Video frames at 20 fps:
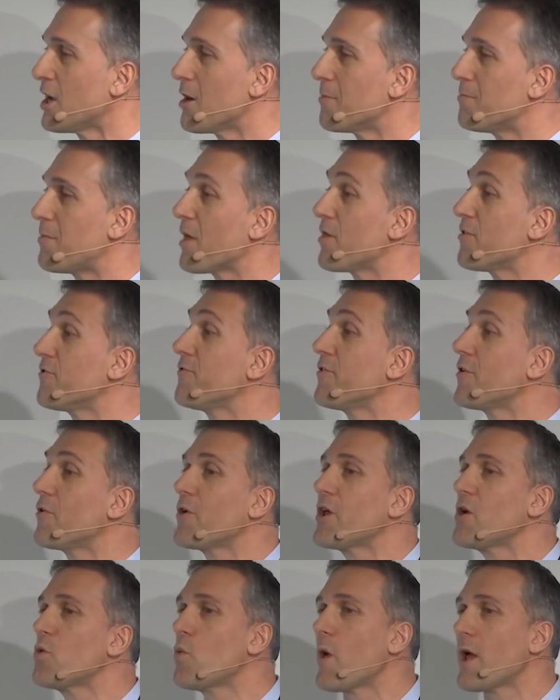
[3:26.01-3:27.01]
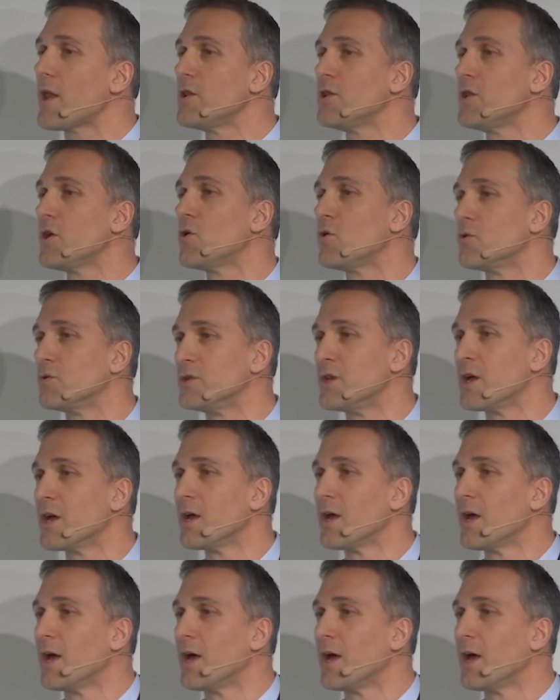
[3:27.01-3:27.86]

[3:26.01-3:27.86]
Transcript: by the very well-known